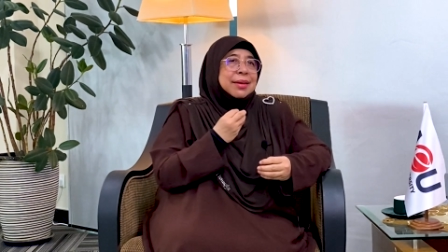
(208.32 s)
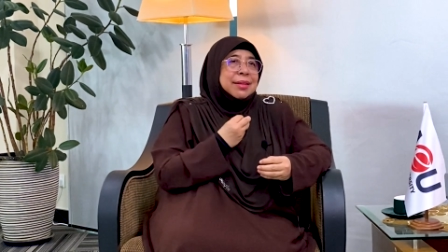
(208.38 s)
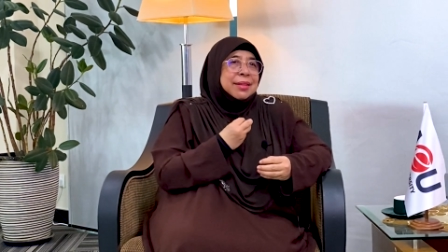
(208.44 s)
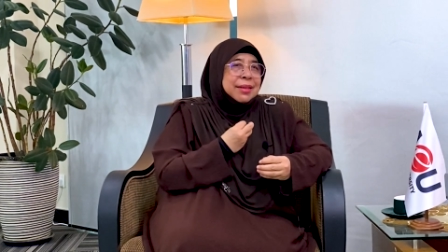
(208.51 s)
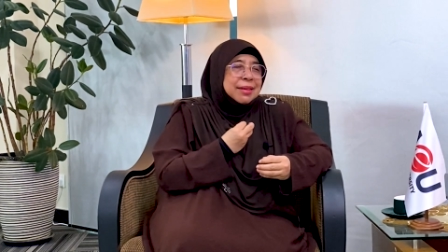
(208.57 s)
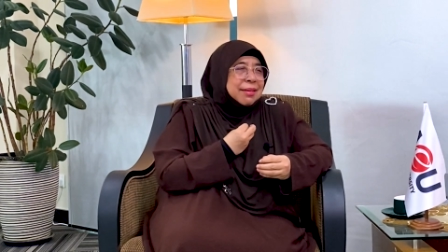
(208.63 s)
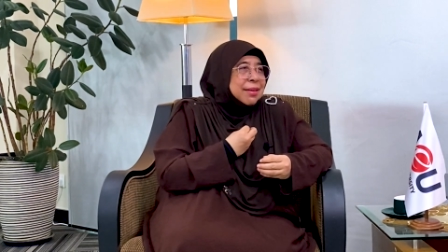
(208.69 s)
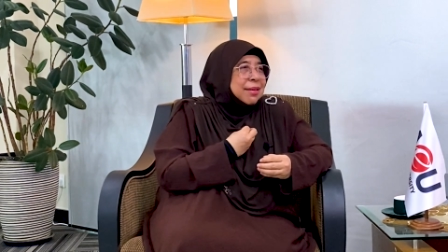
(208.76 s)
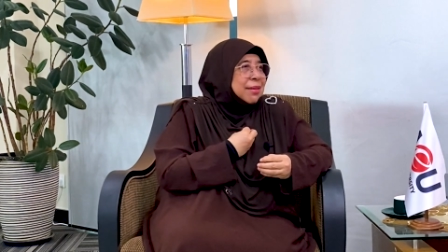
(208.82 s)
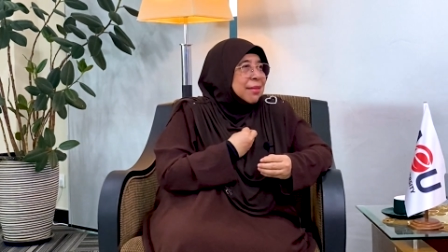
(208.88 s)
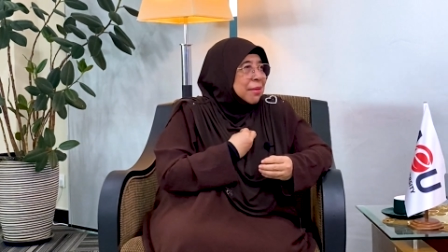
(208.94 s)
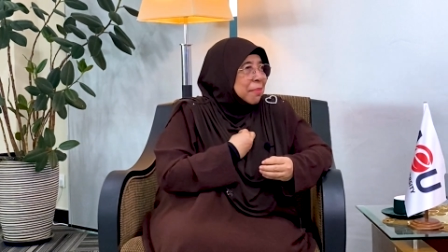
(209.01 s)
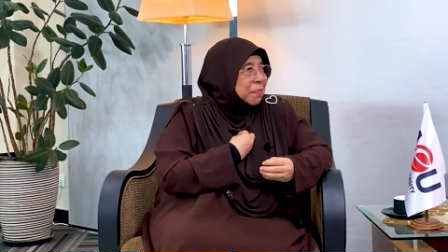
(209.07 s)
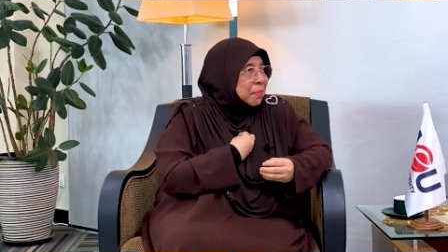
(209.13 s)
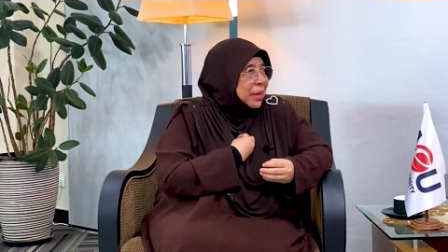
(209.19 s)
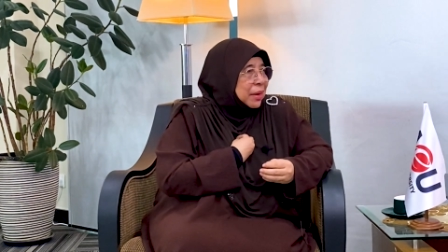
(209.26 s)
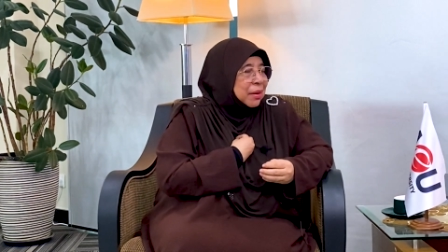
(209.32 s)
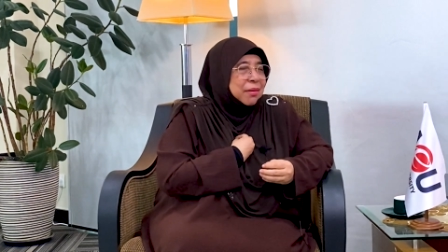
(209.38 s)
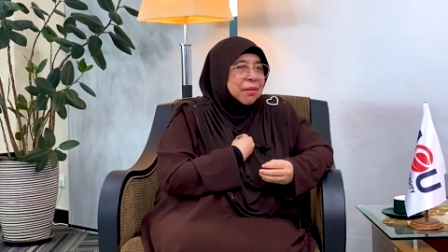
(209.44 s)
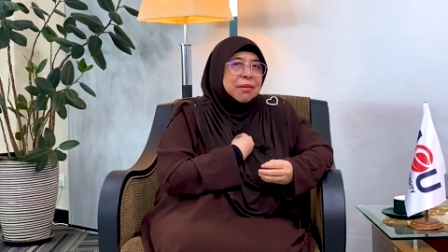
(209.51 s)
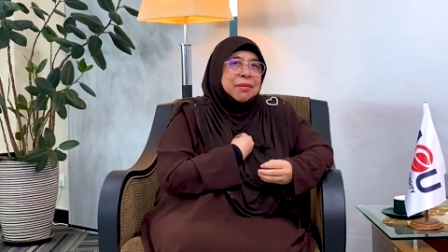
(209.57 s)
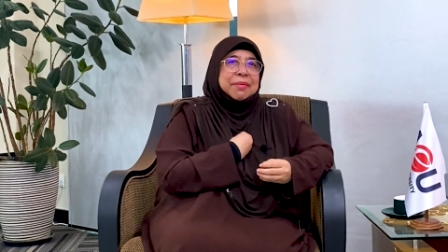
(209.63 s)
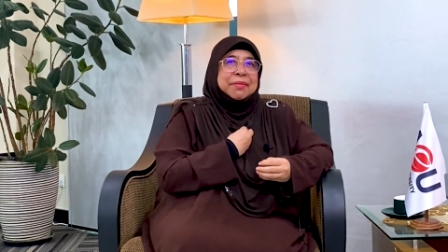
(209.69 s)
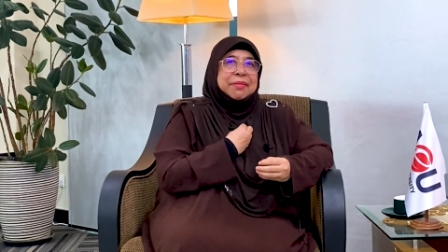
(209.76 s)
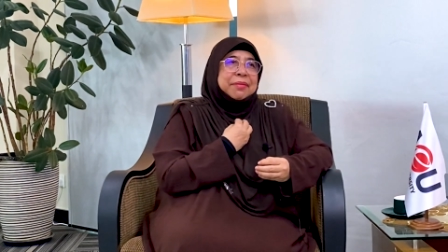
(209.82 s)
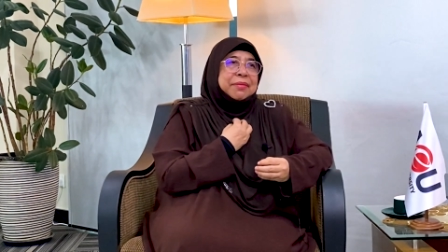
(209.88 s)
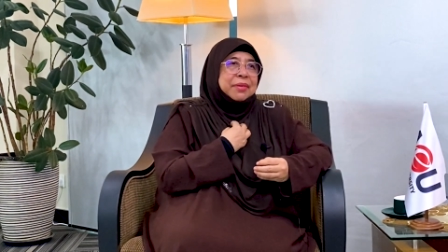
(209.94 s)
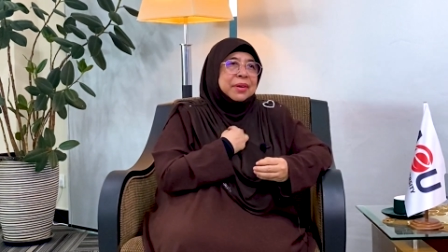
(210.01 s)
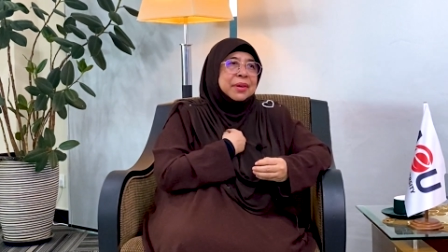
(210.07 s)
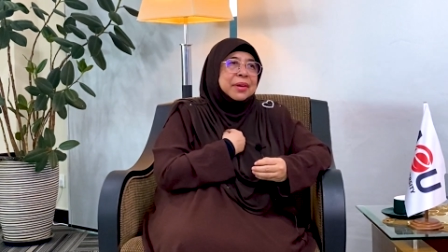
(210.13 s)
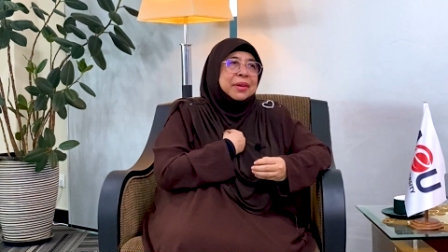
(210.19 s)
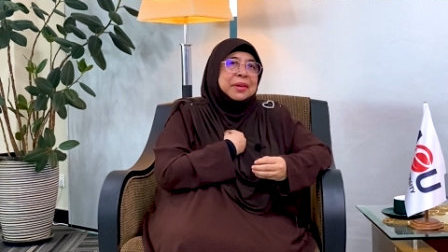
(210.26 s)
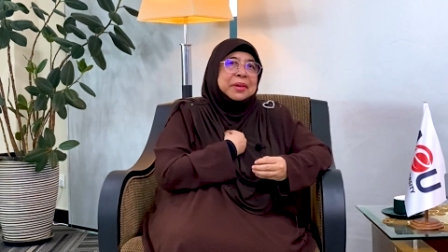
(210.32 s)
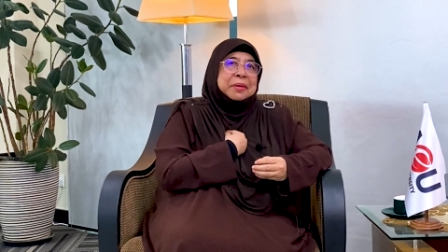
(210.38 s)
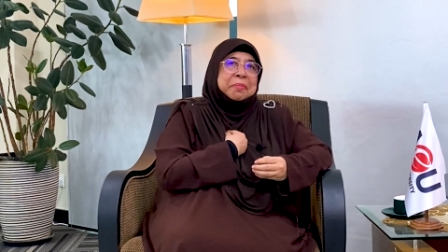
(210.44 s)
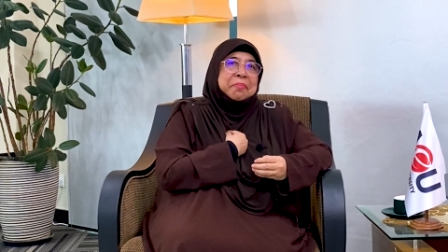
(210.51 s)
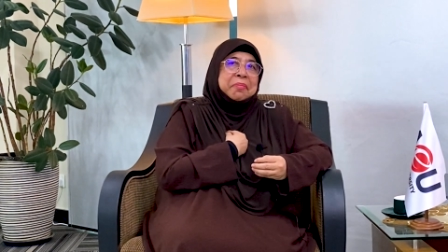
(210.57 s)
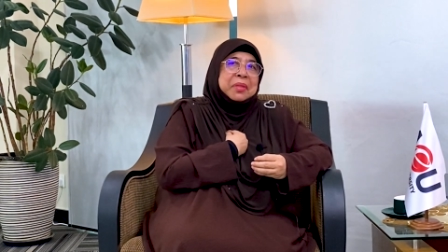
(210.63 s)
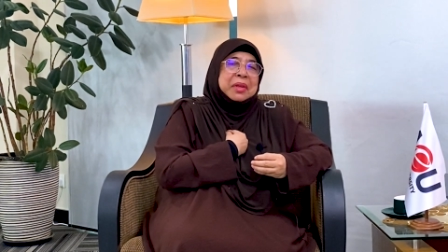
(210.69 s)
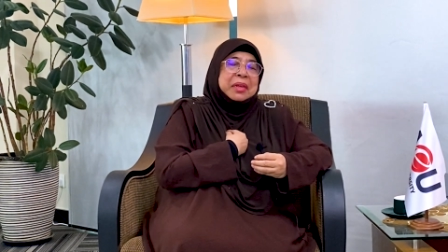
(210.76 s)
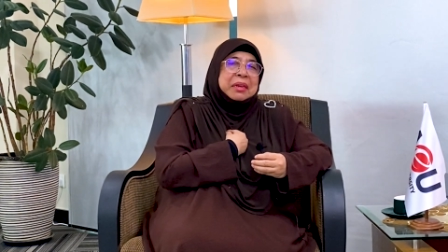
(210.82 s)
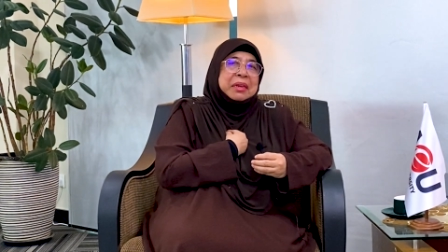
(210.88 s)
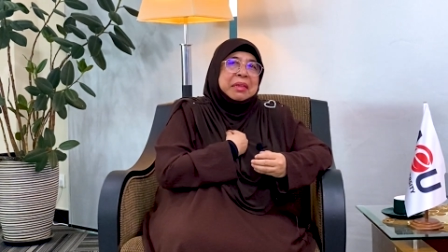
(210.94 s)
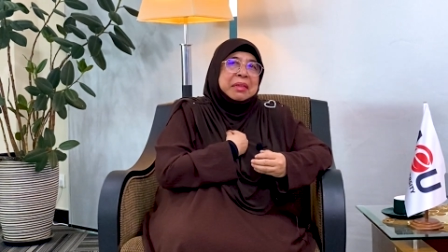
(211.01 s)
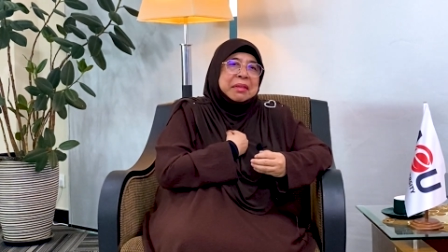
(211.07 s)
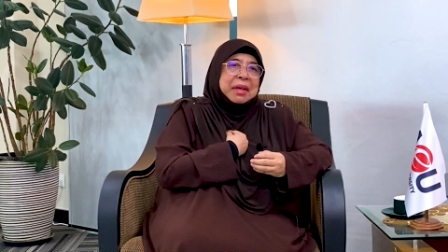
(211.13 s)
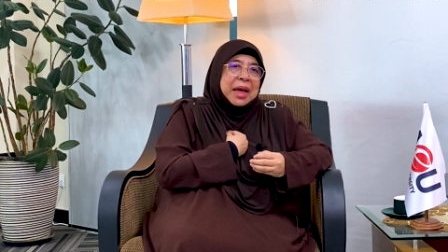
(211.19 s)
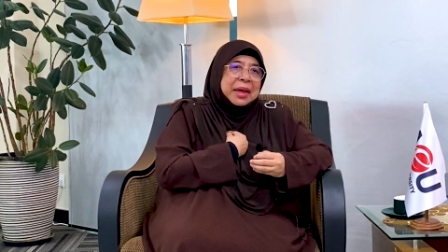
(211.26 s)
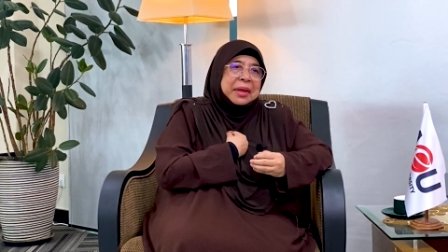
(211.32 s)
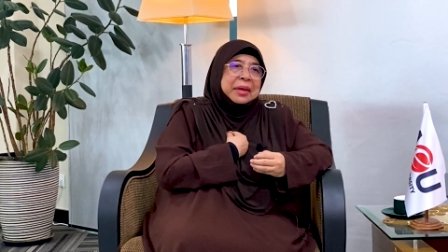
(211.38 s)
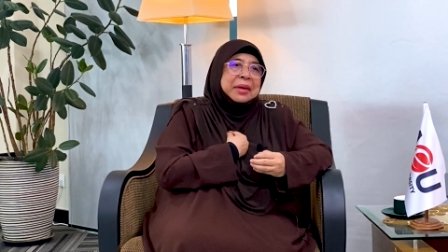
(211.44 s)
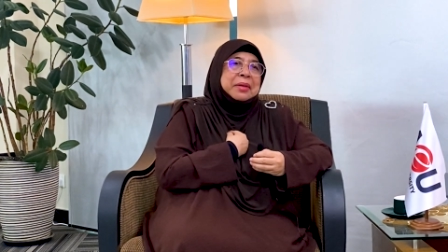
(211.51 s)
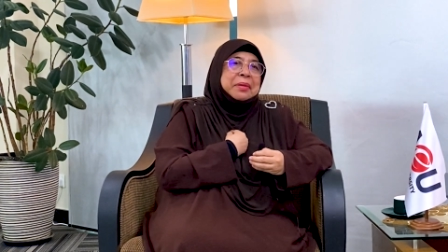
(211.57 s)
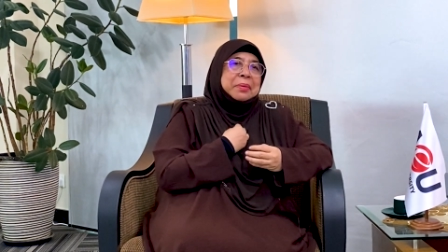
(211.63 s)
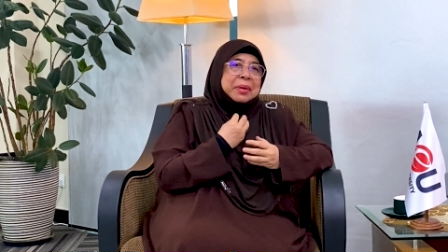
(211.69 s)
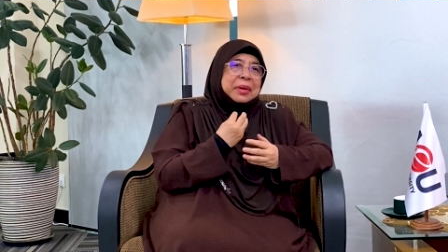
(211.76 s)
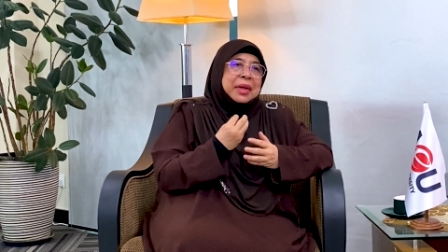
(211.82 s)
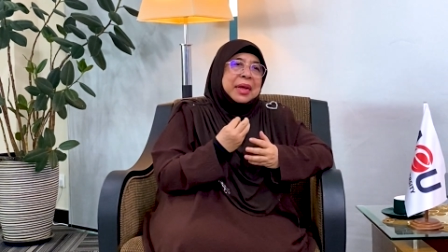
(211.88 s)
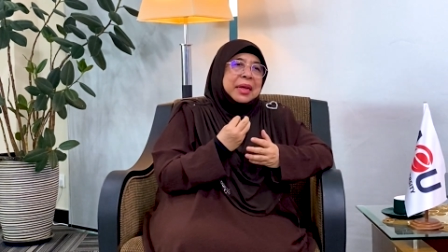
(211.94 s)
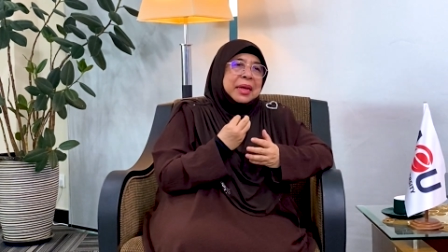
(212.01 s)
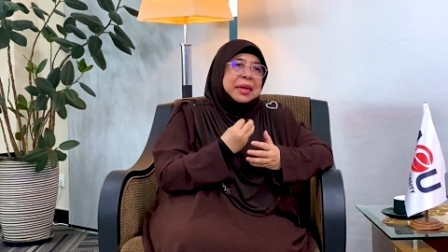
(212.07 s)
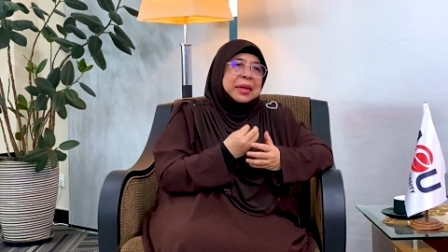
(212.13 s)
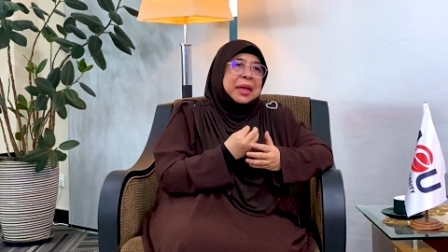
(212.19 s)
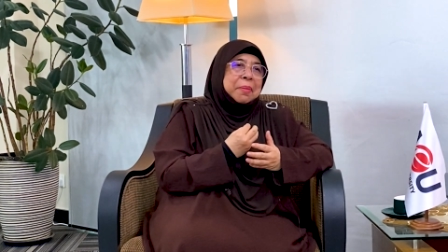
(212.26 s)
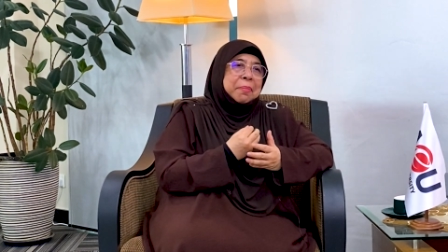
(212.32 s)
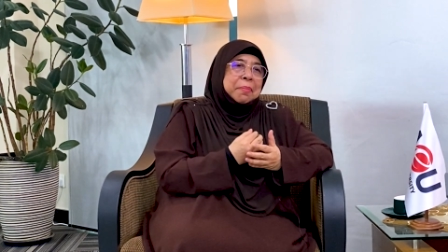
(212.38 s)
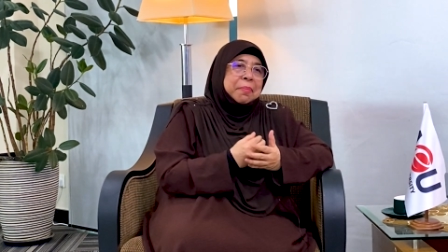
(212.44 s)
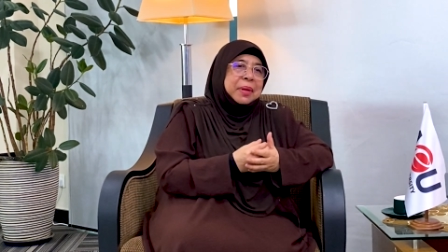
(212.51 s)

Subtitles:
just a little bit of desire so that it can